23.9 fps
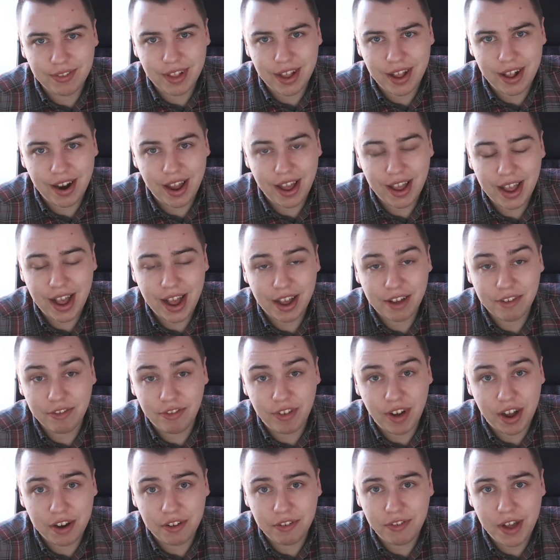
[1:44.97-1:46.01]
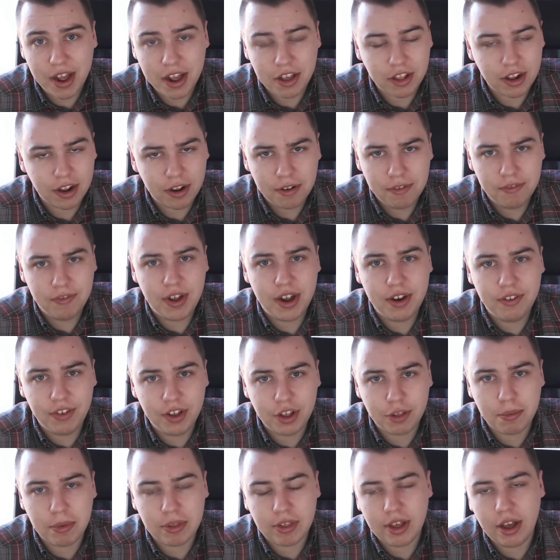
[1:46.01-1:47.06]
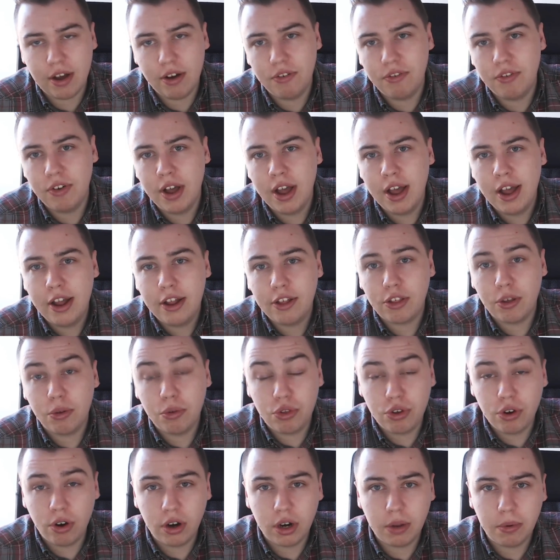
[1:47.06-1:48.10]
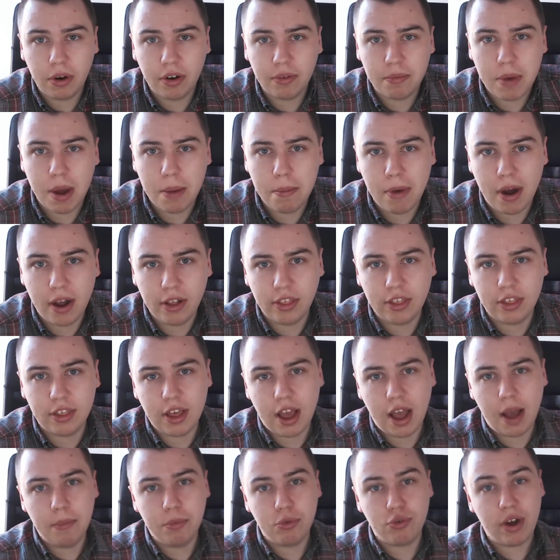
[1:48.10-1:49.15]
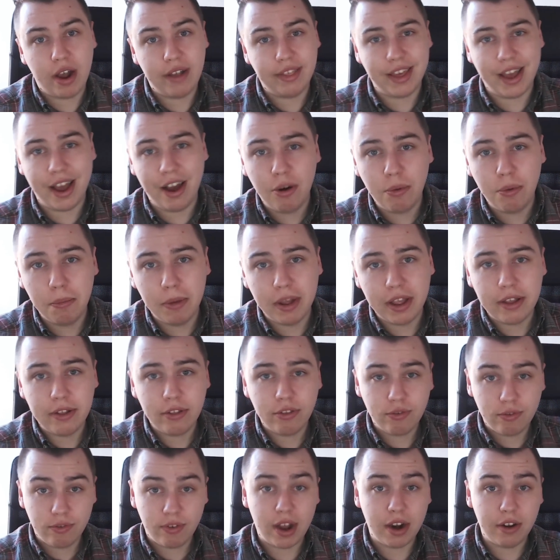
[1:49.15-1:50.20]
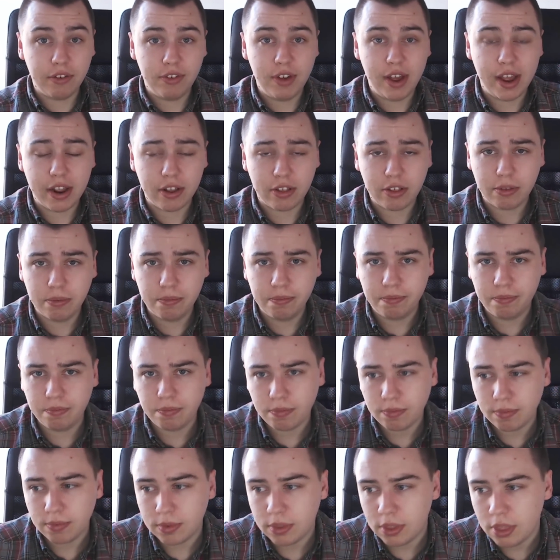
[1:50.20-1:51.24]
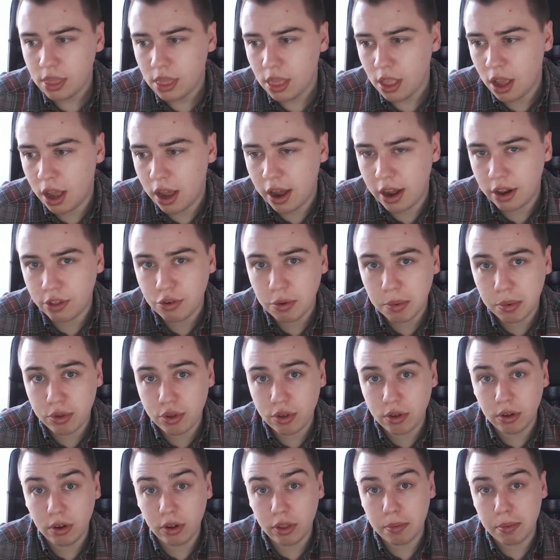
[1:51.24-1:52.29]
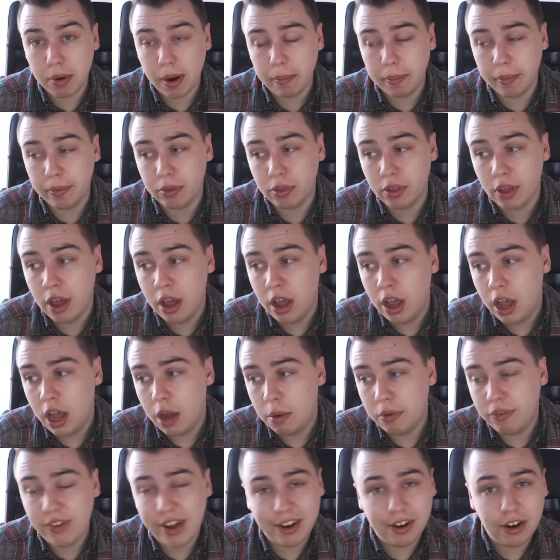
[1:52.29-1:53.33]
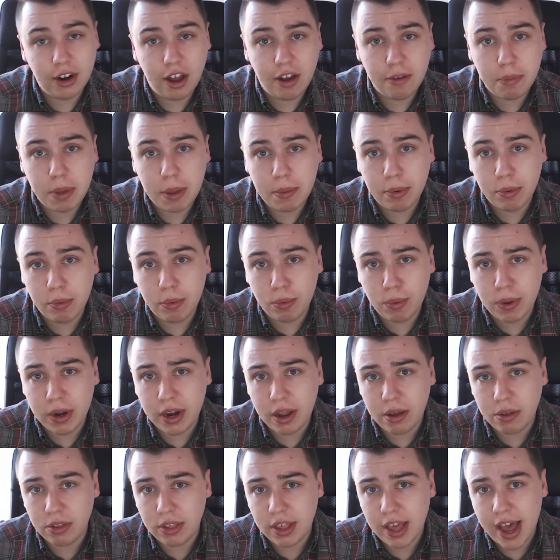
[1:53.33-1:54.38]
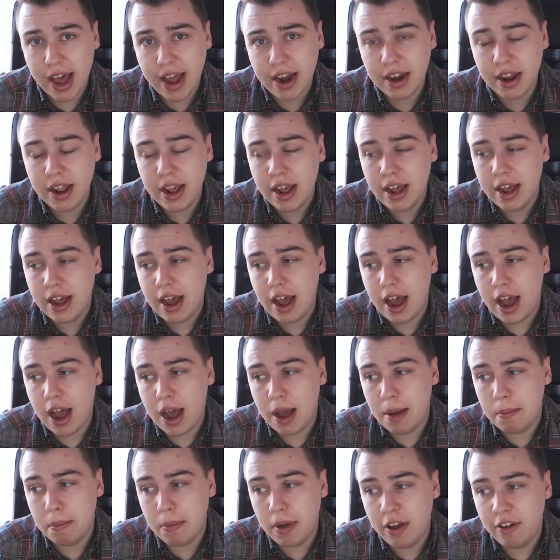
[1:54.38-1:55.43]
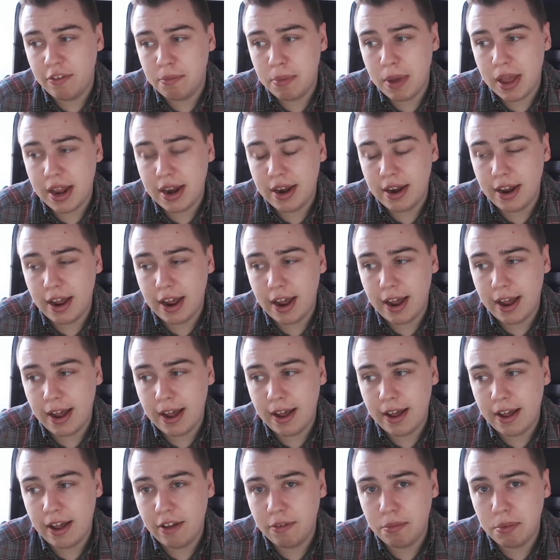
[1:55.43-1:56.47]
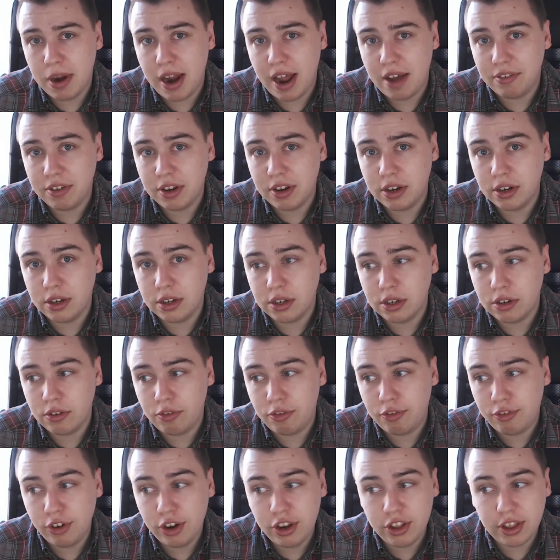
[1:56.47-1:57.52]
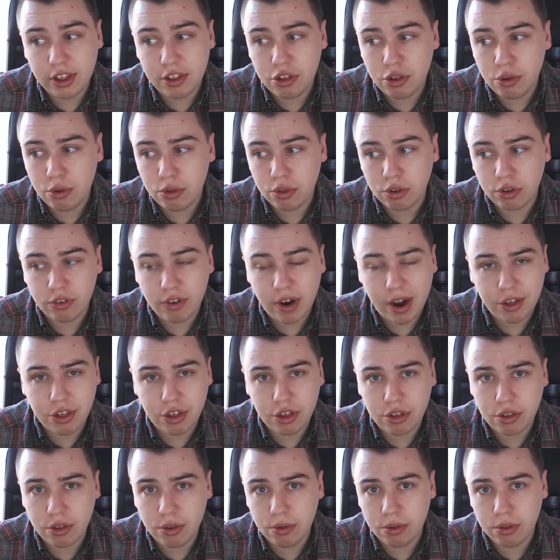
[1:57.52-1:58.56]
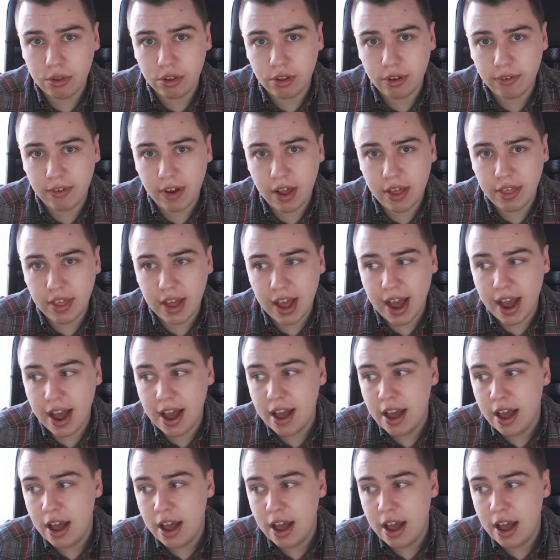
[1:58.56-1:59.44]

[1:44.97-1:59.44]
like I can find a fix, and I couldn't find a fix myself. So Geordie, one of my mods, tried to help me find a fix, troubleshoot all the problems. We found a lot of people with Windows 10 have been having freeze issues and crash issues and stuff like that,